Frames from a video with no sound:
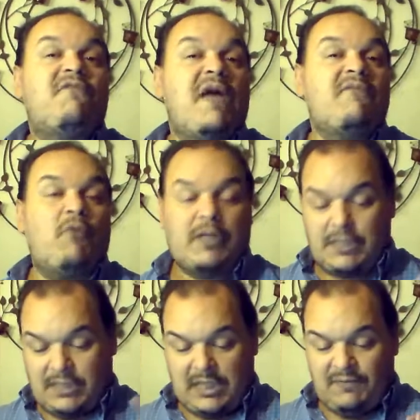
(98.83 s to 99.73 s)

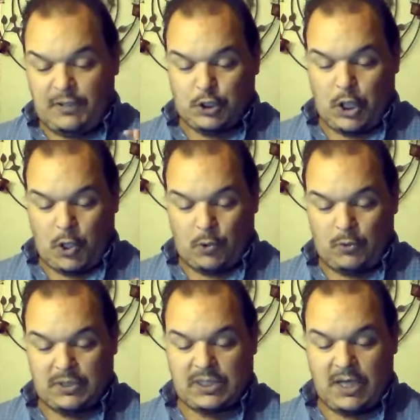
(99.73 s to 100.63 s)
favorite TV
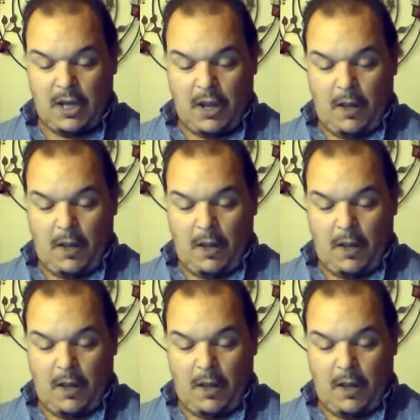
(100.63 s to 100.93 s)
shows,